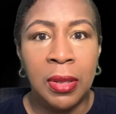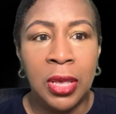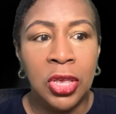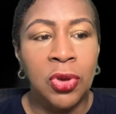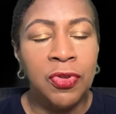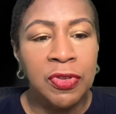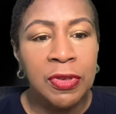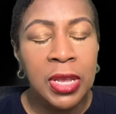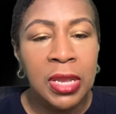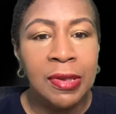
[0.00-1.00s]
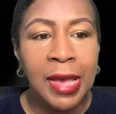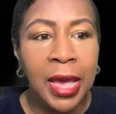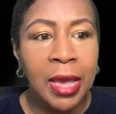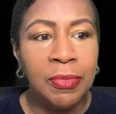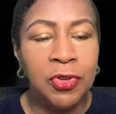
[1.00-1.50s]
You just need
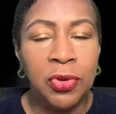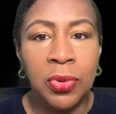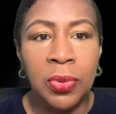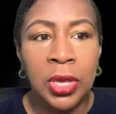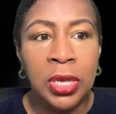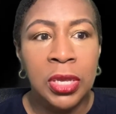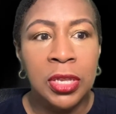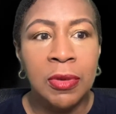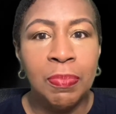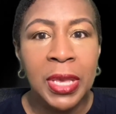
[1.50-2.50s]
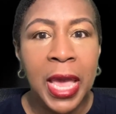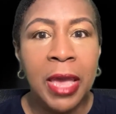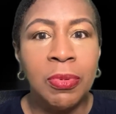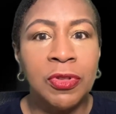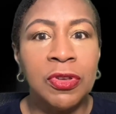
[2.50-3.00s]
time to be
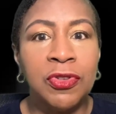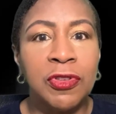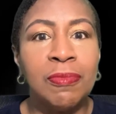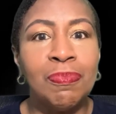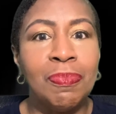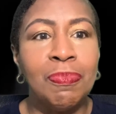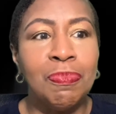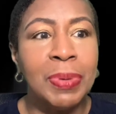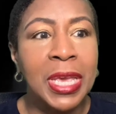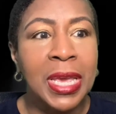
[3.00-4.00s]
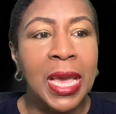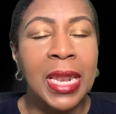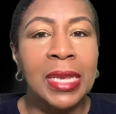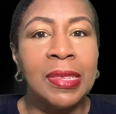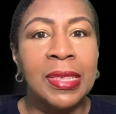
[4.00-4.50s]
able to just be and
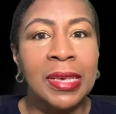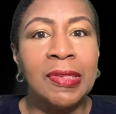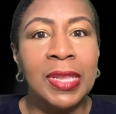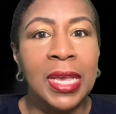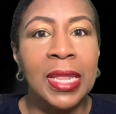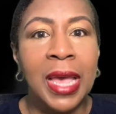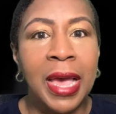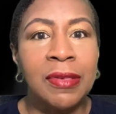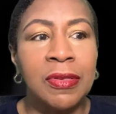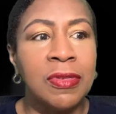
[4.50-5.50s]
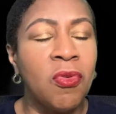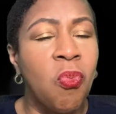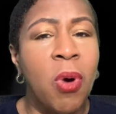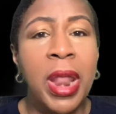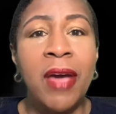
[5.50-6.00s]
exist in the essence of
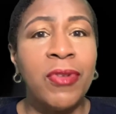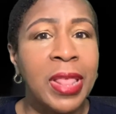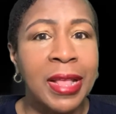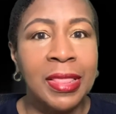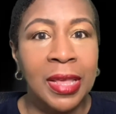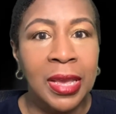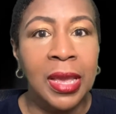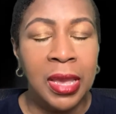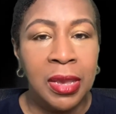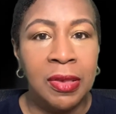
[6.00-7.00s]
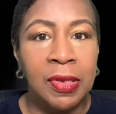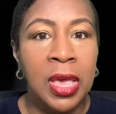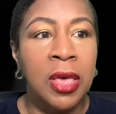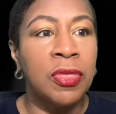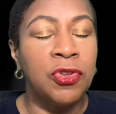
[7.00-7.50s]
whatever that thing is
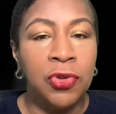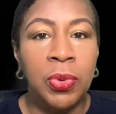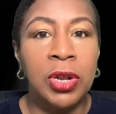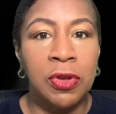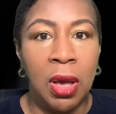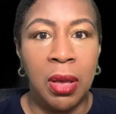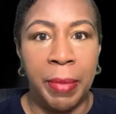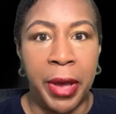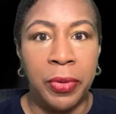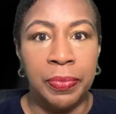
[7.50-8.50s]
that you want to talk about.